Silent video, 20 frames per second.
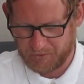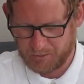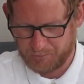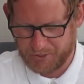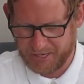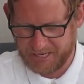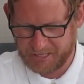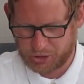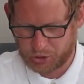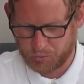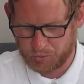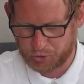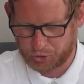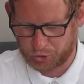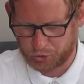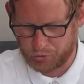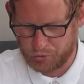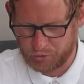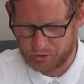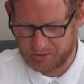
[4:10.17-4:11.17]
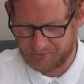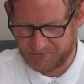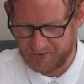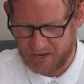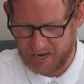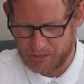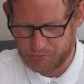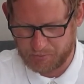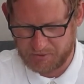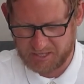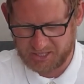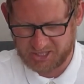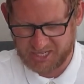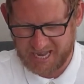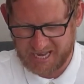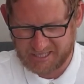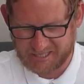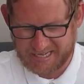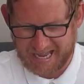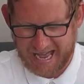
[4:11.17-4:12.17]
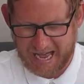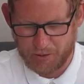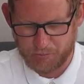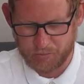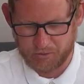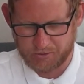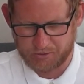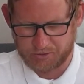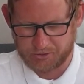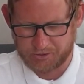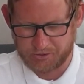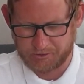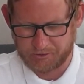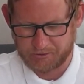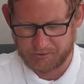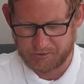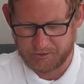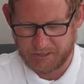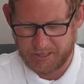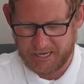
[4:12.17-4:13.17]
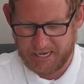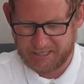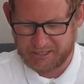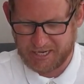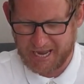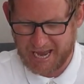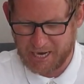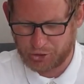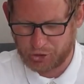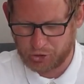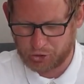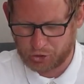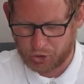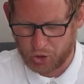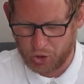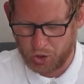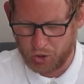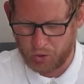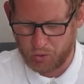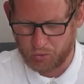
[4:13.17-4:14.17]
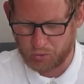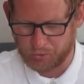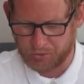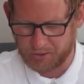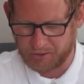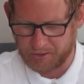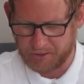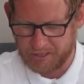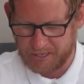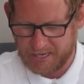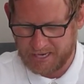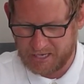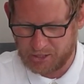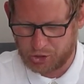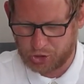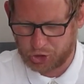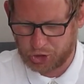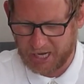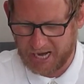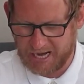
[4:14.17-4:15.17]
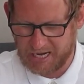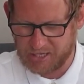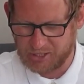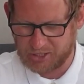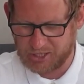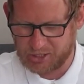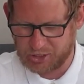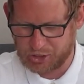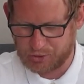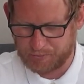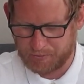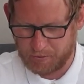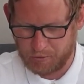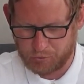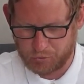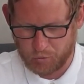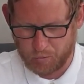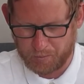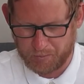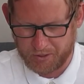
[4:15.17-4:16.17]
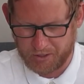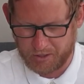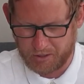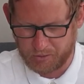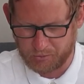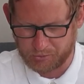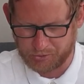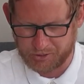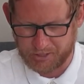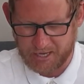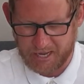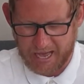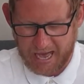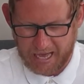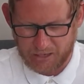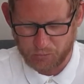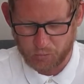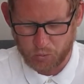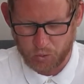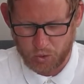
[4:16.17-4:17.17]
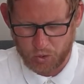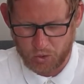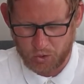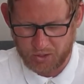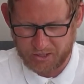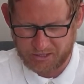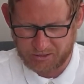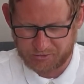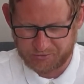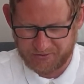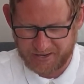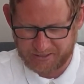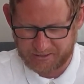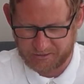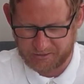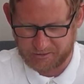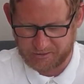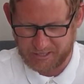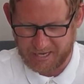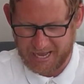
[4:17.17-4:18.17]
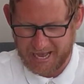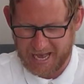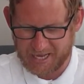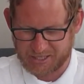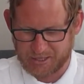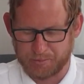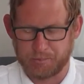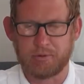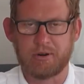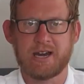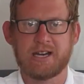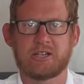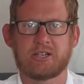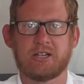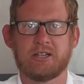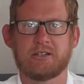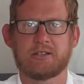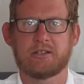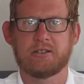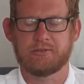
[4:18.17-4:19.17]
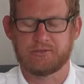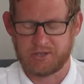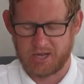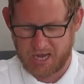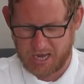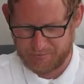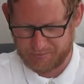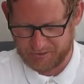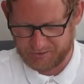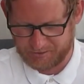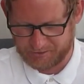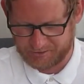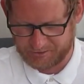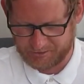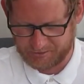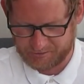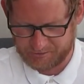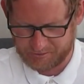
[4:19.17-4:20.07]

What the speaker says: Peter was crucified with his head downwards. Ignatius called his chains his spiritual pearls and wore his fetters as a bracelet of diamonds.